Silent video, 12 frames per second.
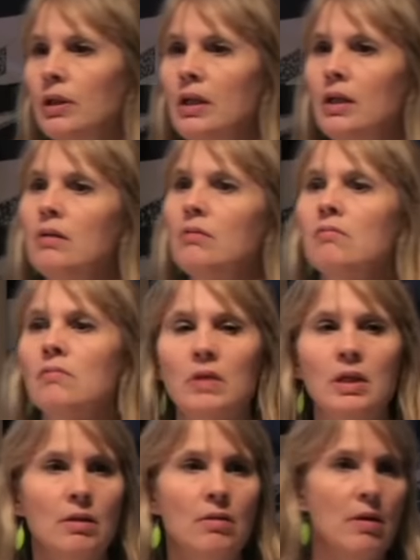in
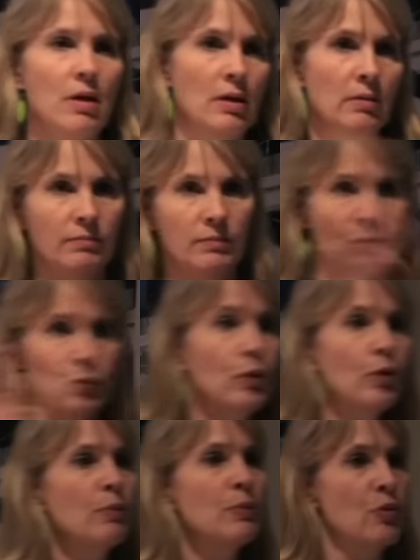the room,